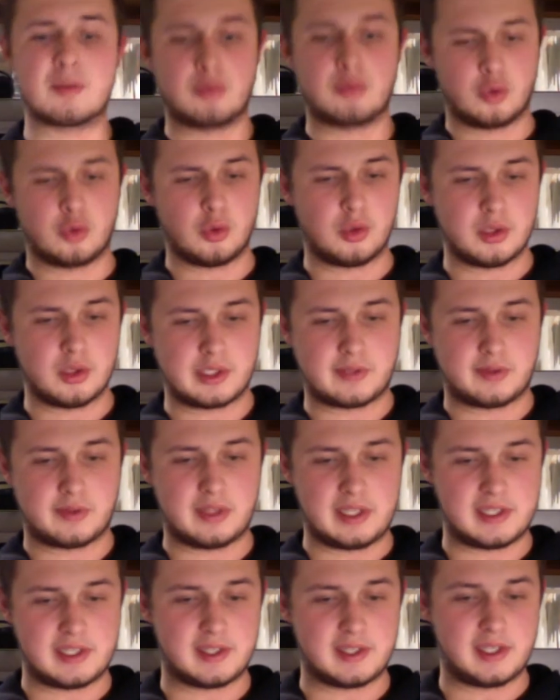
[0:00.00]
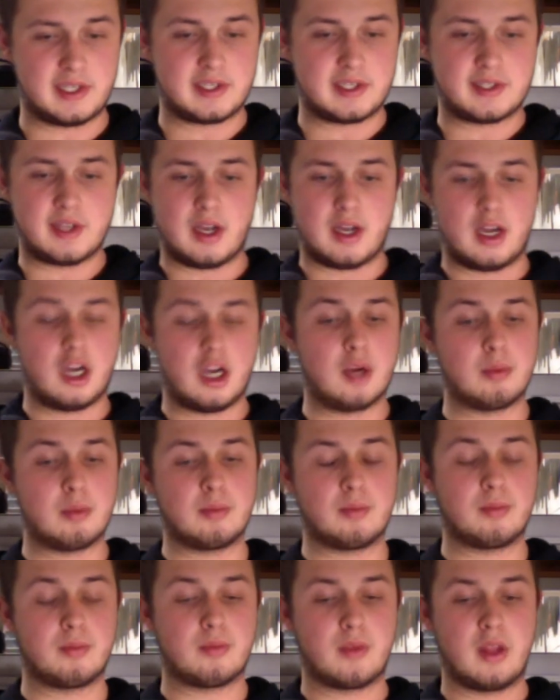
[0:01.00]
rules for this list.
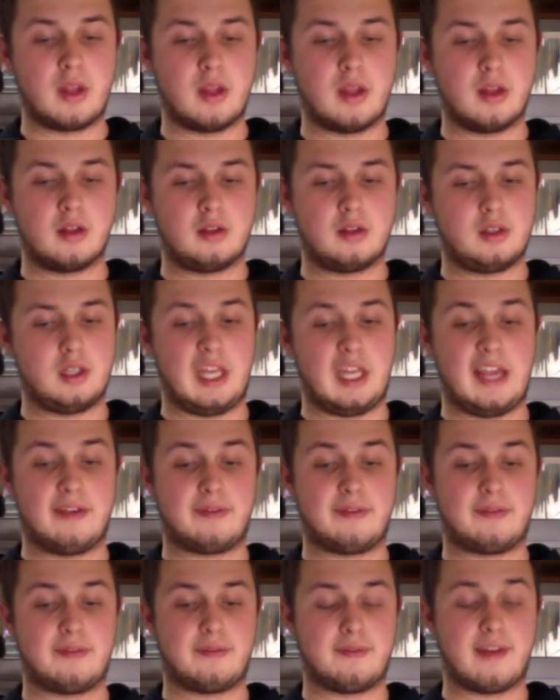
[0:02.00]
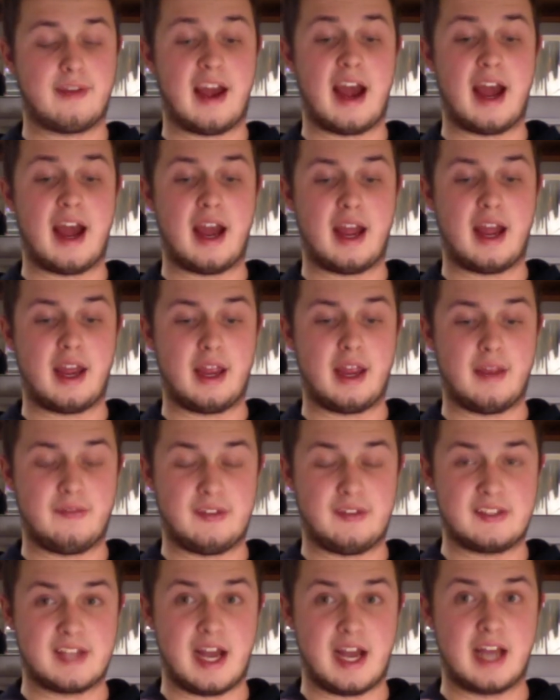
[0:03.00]
If
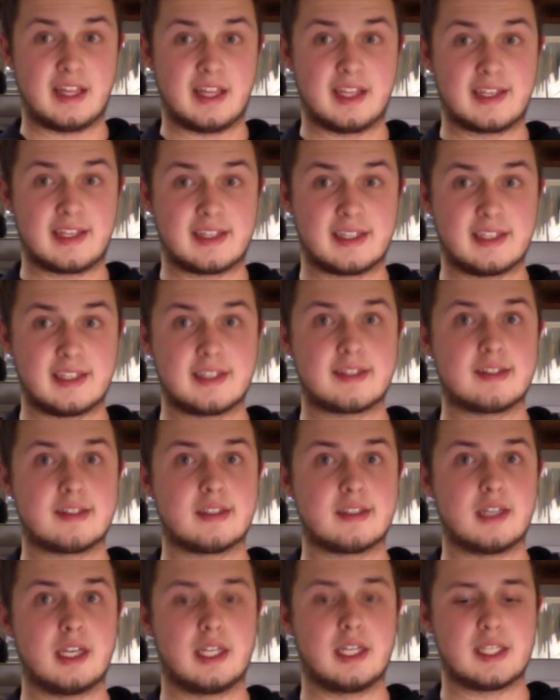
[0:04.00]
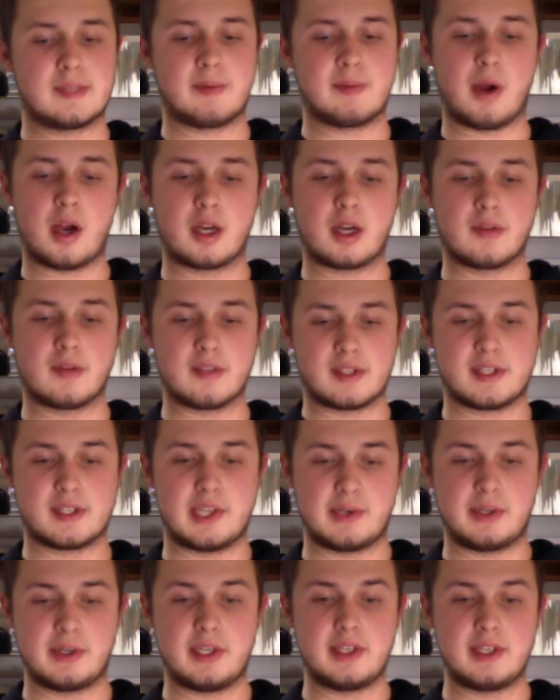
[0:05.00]
it's on this list and it's part of a
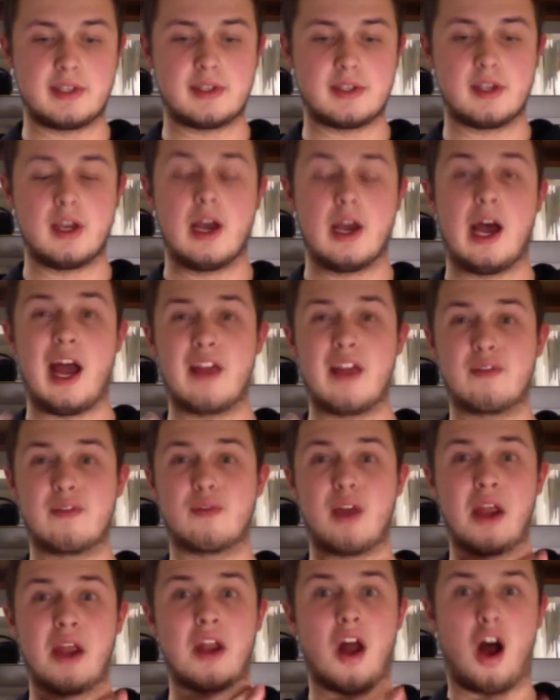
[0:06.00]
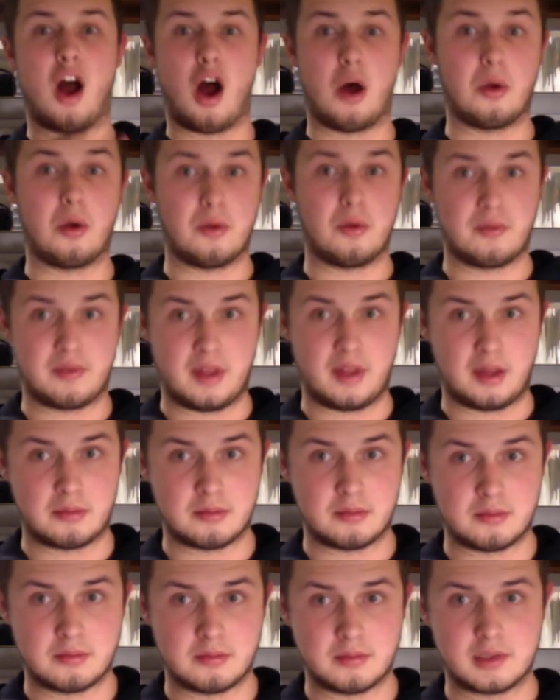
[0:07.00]
series, I've read all of them.
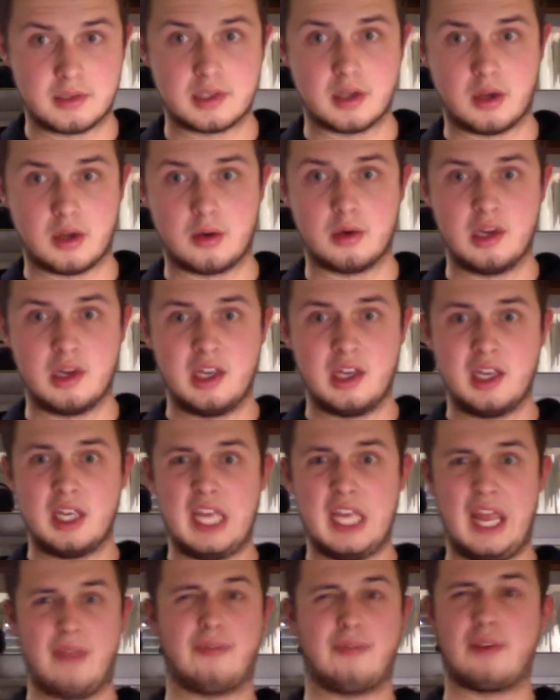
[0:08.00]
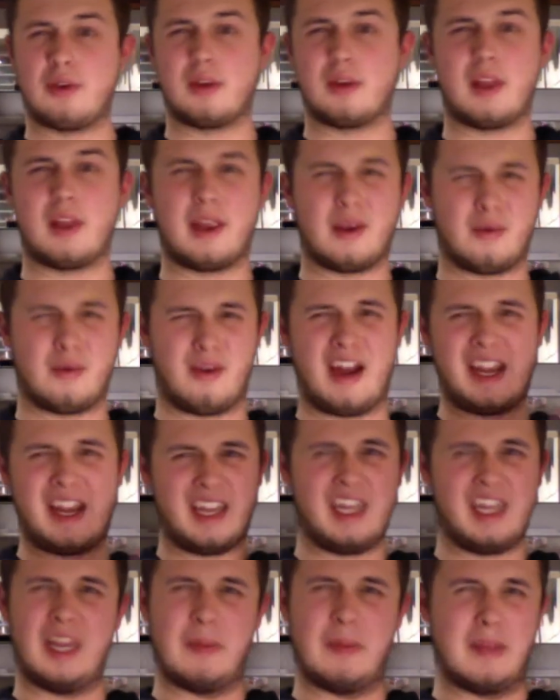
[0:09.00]
So if you're like, why
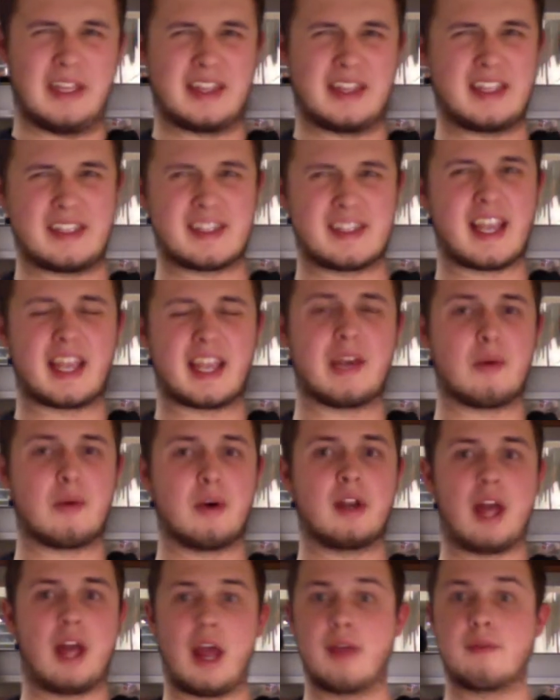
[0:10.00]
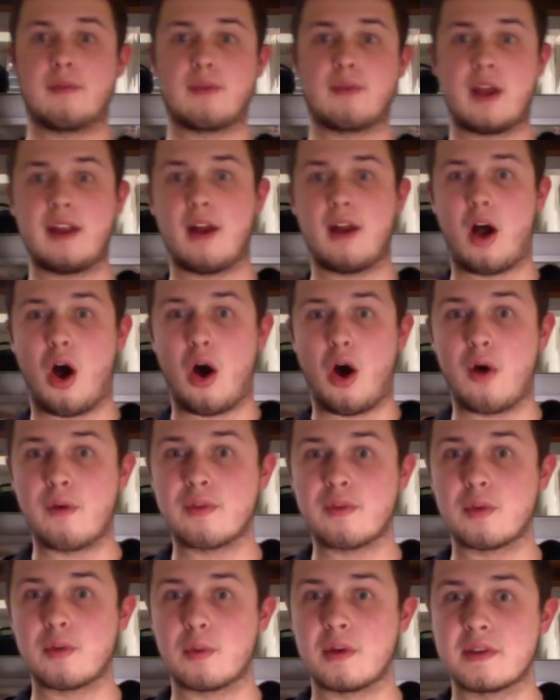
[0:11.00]
did he pick the second one? I've read all
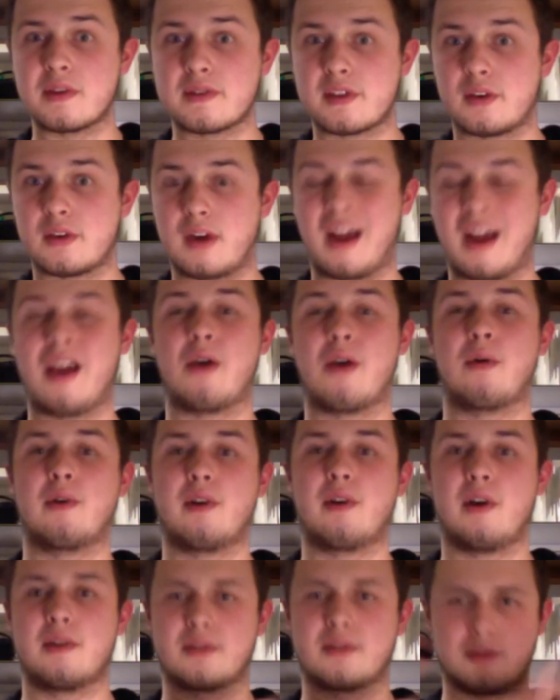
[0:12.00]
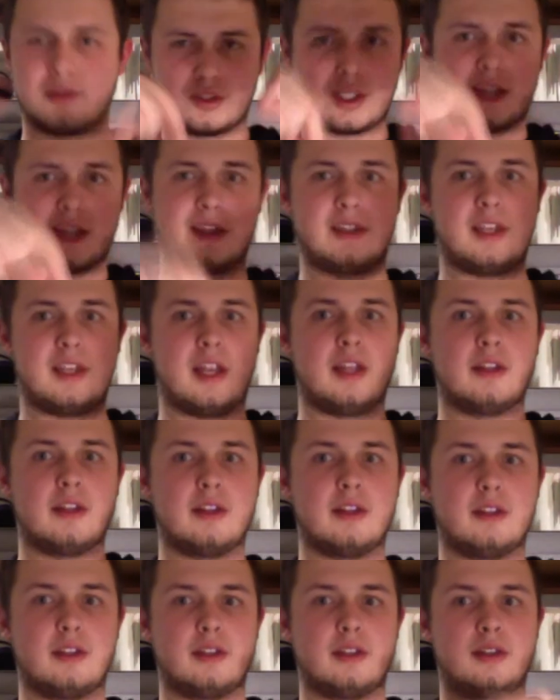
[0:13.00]
of the ones that are out. Also check the date in
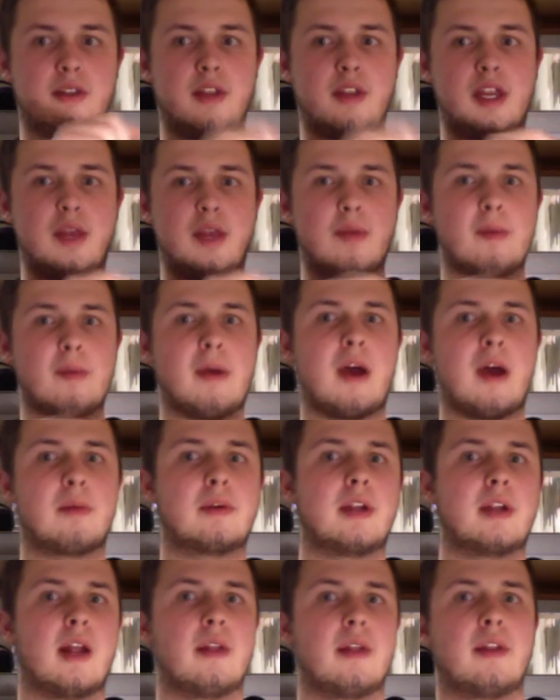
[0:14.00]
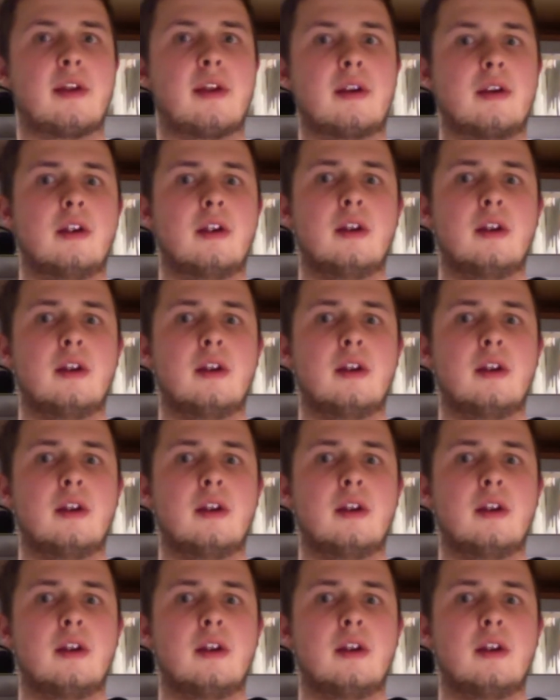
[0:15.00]
the thingy-bobber down there,